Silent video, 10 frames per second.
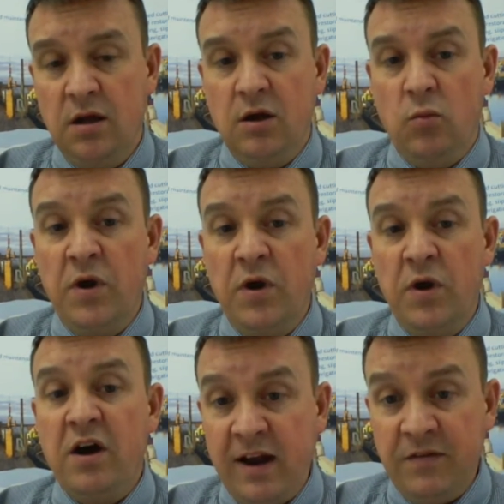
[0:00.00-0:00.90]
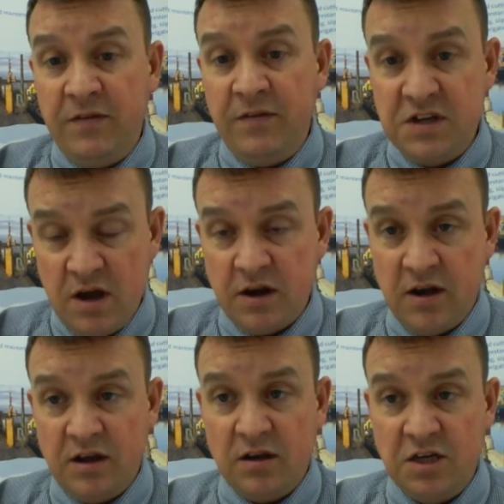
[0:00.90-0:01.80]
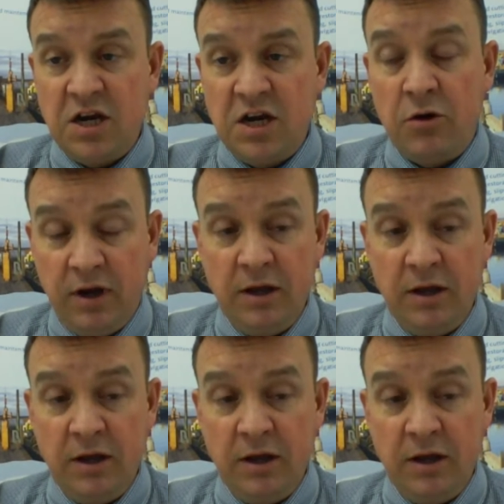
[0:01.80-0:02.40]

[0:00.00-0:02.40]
We are failing this target currently.